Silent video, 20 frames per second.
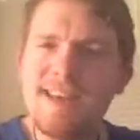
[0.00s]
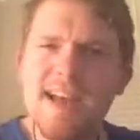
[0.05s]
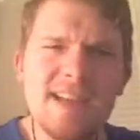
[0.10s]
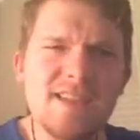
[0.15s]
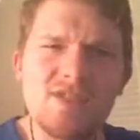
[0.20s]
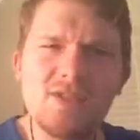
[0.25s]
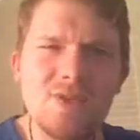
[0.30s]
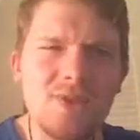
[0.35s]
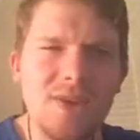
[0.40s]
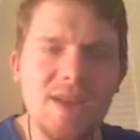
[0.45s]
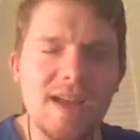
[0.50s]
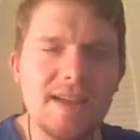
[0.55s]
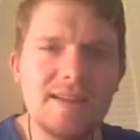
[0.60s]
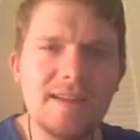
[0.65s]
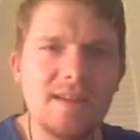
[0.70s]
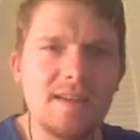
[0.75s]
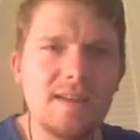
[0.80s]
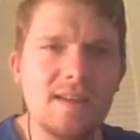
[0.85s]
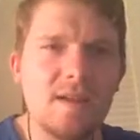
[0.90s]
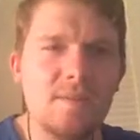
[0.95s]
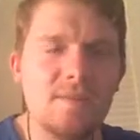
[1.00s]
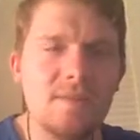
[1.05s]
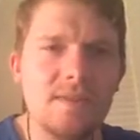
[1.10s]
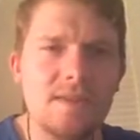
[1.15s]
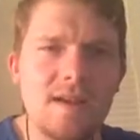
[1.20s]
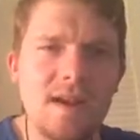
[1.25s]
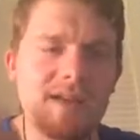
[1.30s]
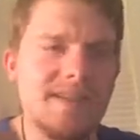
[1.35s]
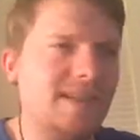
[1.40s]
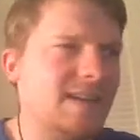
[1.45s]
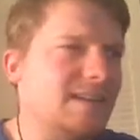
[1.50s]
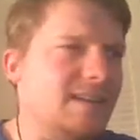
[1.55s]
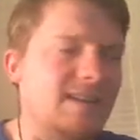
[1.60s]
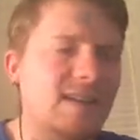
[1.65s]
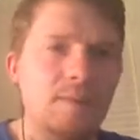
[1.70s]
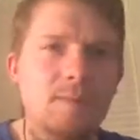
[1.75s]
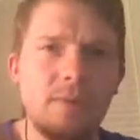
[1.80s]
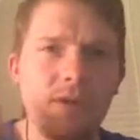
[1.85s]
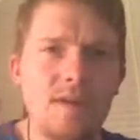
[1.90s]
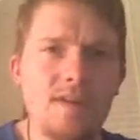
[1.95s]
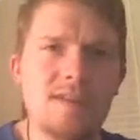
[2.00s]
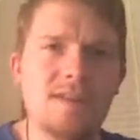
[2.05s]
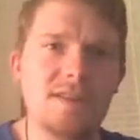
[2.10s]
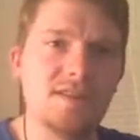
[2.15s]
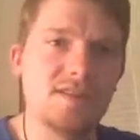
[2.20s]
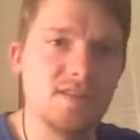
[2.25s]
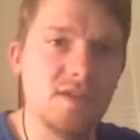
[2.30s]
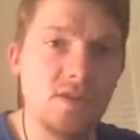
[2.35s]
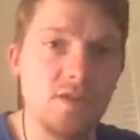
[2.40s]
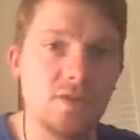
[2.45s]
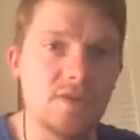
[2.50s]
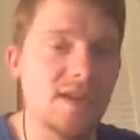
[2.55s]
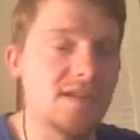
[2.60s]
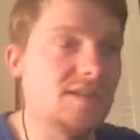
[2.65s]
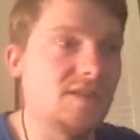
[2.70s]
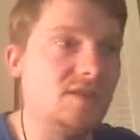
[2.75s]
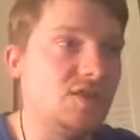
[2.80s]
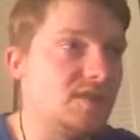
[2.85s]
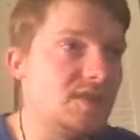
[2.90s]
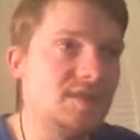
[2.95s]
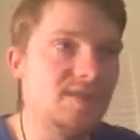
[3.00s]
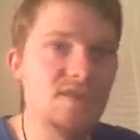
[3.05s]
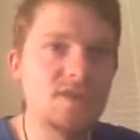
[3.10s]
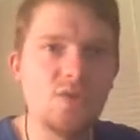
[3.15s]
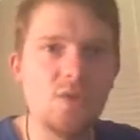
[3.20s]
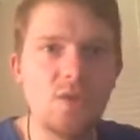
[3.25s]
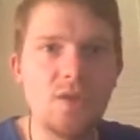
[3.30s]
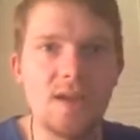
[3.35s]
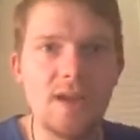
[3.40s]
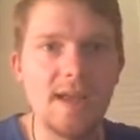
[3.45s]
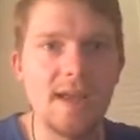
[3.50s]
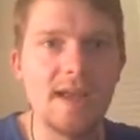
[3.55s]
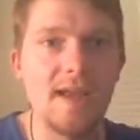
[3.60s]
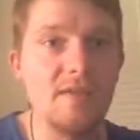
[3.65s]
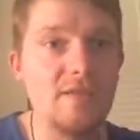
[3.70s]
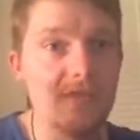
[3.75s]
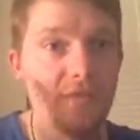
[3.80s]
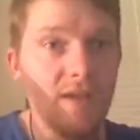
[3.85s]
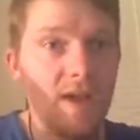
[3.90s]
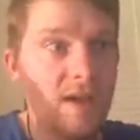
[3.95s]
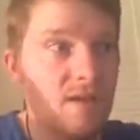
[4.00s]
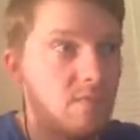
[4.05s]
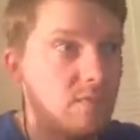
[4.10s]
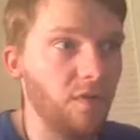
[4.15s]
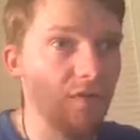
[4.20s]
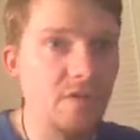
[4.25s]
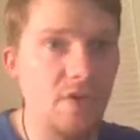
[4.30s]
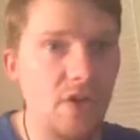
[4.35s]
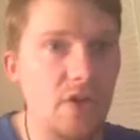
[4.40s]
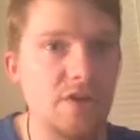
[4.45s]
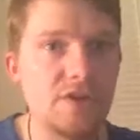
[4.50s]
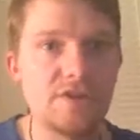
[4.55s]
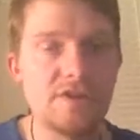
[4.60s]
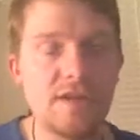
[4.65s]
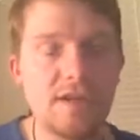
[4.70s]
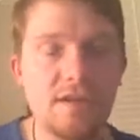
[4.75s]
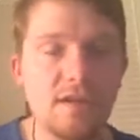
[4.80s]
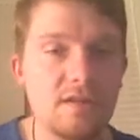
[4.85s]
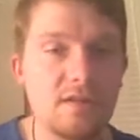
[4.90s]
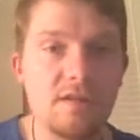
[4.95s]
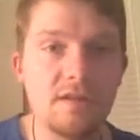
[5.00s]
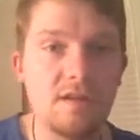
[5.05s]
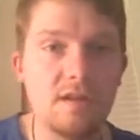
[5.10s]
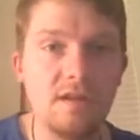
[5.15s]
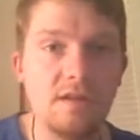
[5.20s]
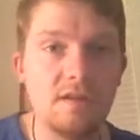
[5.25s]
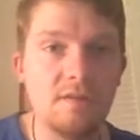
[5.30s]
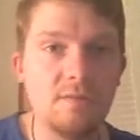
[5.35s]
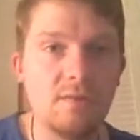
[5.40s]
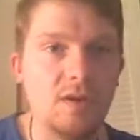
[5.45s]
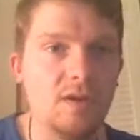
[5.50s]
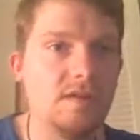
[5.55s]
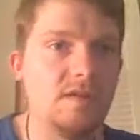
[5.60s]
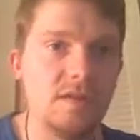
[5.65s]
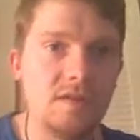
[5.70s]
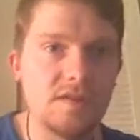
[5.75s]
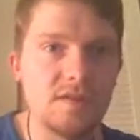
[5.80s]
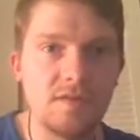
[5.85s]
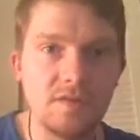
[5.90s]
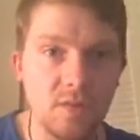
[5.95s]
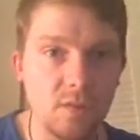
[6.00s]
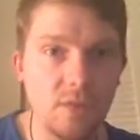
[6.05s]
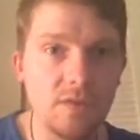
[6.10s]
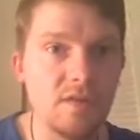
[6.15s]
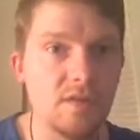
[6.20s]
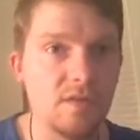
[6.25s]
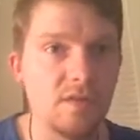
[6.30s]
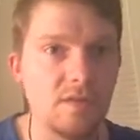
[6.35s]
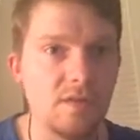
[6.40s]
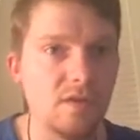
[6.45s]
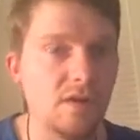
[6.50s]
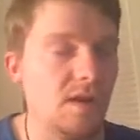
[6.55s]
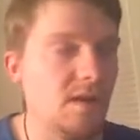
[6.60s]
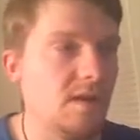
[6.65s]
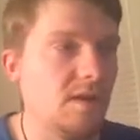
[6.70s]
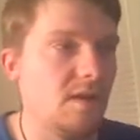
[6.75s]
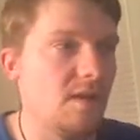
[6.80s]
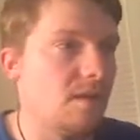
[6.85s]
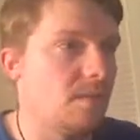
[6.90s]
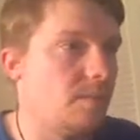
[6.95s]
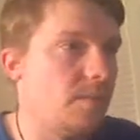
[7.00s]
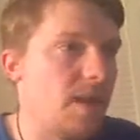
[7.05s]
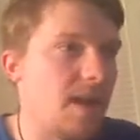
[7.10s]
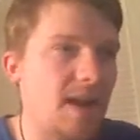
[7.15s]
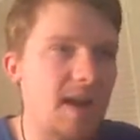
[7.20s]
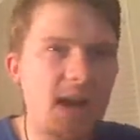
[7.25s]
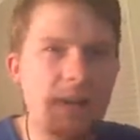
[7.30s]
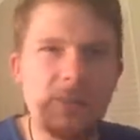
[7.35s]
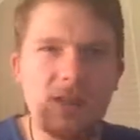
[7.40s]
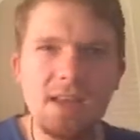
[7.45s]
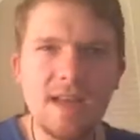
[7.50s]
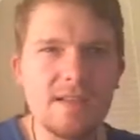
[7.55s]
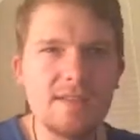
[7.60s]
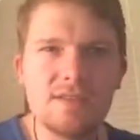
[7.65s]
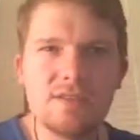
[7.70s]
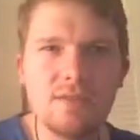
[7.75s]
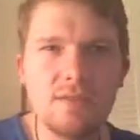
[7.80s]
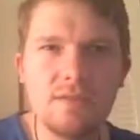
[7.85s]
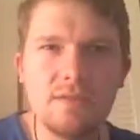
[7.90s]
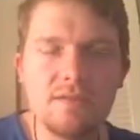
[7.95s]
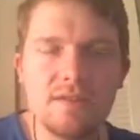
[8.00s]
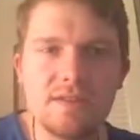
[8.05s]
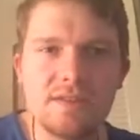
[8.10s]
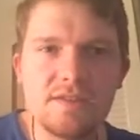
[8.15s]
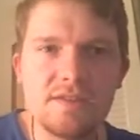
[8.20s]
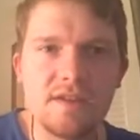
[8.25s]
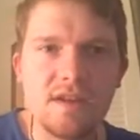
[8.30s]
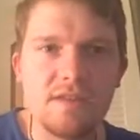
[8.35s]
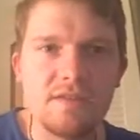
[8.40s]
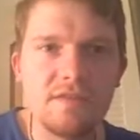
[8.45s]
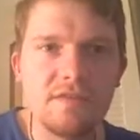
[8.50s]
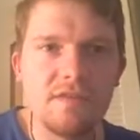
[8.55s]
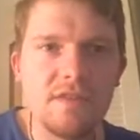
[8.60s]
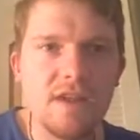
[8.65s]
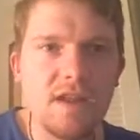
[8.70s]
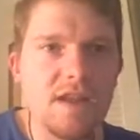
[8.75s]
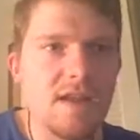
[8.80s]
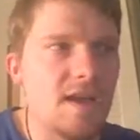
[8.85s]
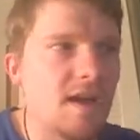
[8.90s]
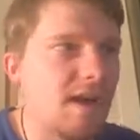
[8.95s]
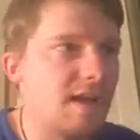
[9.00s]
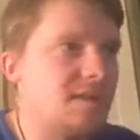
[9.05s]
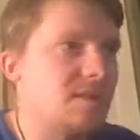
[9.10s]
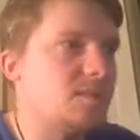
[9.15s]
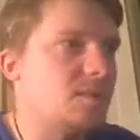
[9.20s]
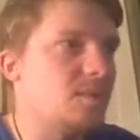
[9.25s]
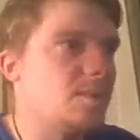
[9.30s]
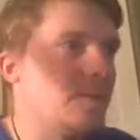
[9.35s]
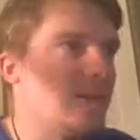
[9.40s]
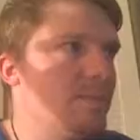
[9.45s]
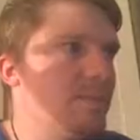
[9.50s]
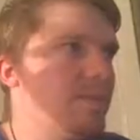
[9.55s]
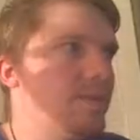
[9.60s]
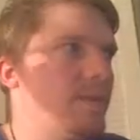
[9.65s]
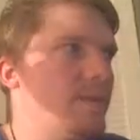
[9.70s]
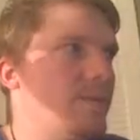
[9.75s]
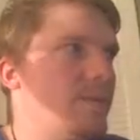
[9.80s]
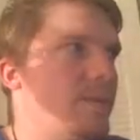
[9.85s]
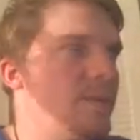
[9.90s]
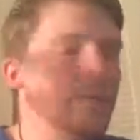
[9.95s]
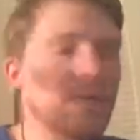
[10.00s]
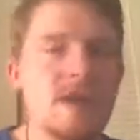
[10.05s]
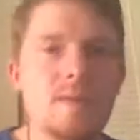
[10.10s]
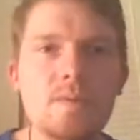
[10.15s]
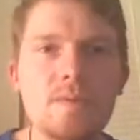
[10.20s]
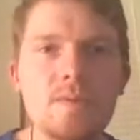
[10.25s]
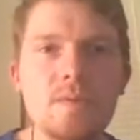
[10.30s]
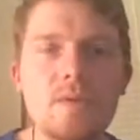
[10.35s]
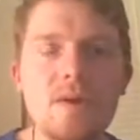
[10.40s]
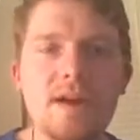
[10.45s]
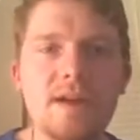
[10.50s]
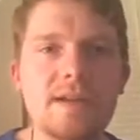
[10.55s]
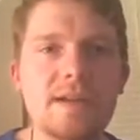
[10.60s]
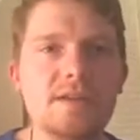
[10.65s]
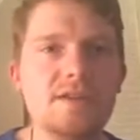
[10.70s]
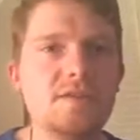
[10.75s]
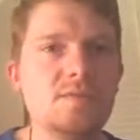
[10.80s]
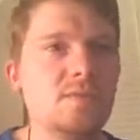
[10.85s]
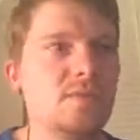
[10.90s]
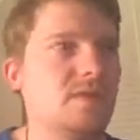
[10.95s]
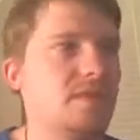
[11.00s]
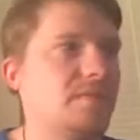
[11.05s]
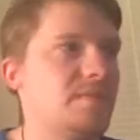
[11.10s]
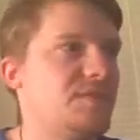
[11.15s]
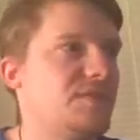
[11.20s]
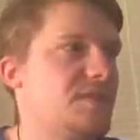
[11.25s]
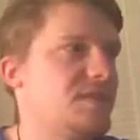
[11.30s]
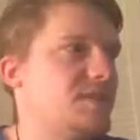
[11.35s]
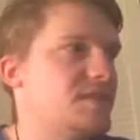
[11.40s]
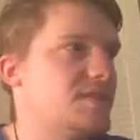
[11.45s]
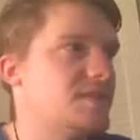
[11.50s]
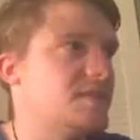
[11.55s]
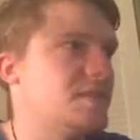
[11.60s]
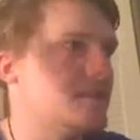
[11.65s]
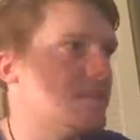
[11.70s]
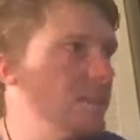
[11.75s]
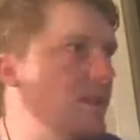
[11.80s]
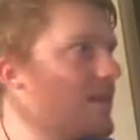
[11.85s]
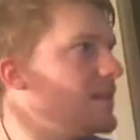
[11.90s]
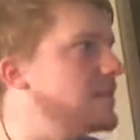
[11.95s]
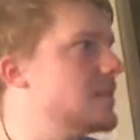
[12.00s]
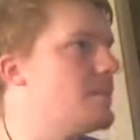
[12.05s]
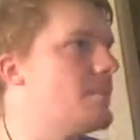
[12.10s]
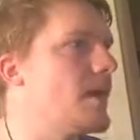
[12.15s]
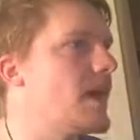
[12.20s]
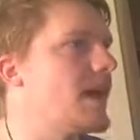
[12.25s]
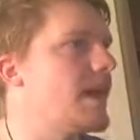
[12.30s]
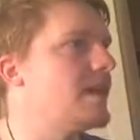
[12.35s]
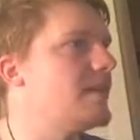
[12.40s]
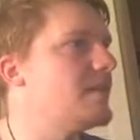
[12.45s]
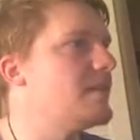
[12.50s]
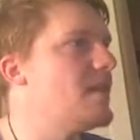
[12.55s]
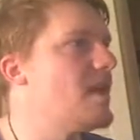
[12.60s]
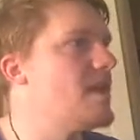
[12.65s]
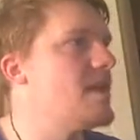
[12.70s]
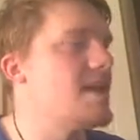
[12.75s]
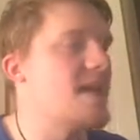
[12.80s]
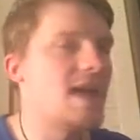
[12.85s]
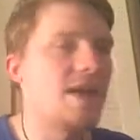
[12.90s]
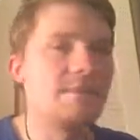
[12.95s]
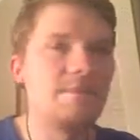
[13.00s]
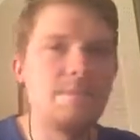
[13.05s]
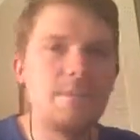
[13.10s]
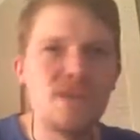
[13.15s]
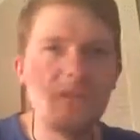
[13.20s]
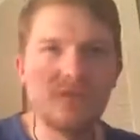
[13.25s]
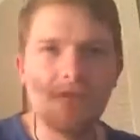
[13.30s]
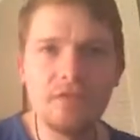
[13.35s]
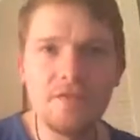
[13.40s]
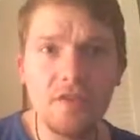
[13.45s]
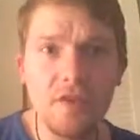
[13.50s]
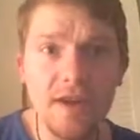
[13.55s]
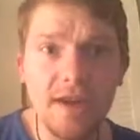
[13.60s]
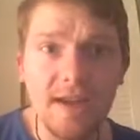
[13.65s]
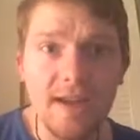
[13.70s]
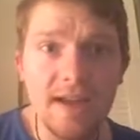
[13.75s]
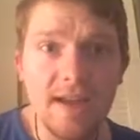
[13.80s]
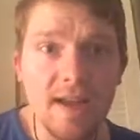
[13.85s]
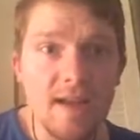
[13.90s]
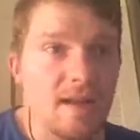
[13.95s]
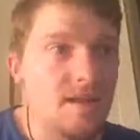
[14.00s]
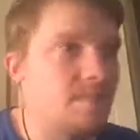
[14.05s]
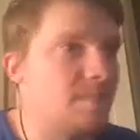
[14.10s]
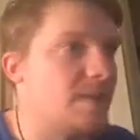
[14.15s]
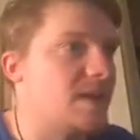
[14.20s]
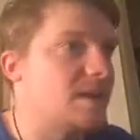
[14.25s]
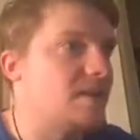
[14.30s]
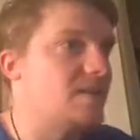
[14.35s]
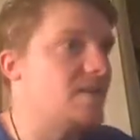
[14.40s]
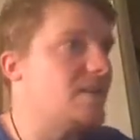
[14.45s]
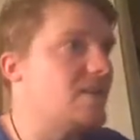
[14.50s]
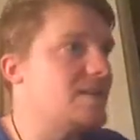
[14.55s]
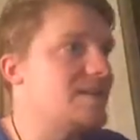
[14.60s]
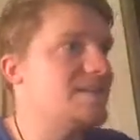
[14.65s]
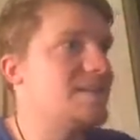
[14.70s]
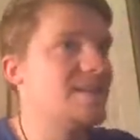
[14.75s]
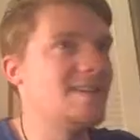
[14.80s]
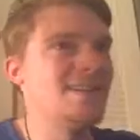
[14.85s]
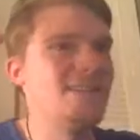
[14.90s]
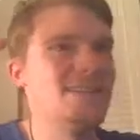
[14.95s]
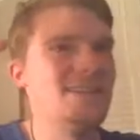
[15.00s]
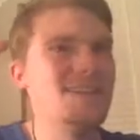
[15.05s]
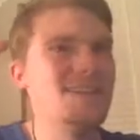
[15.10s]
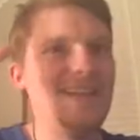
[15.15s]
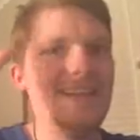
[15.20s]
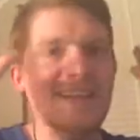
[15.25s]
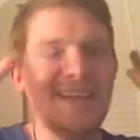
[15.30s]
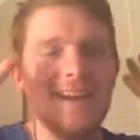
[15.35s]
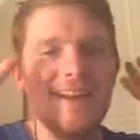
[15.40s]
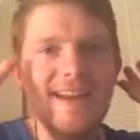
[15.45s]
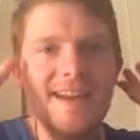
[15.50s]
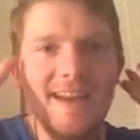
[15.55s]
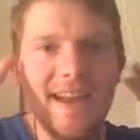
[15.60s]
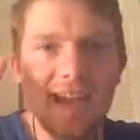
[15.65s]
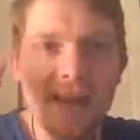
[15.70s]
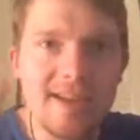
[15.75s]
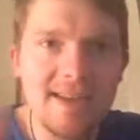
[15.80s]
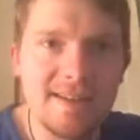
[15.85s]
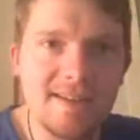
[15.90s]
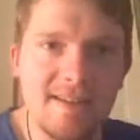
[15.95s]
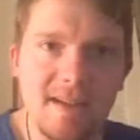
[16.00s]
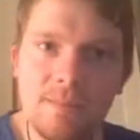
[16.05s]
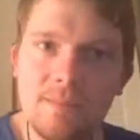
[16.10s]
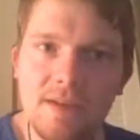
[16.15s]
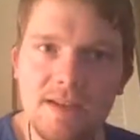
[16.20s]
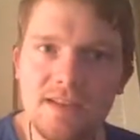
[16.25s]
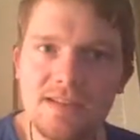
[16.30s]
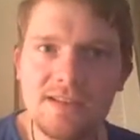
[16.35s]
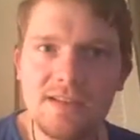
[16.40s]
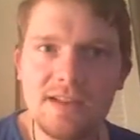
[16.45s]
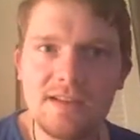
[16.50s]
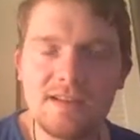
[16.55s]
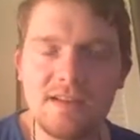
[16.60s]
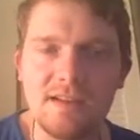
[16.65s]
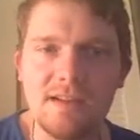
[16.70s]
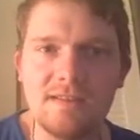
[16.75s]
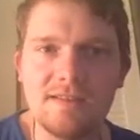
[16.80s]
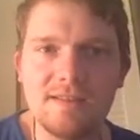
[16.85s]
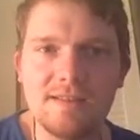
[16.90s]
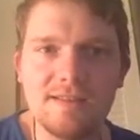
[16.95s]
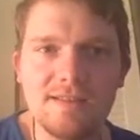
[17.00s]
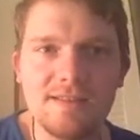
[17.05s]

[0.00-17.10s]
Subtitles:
That's all identity politics too. You could just call it, like, it's reverse identity politics if you wanted to. But I'm against all of this stuff. I just want people to be people, and I just want them to just speak their mind and be free, but not in an academic setting.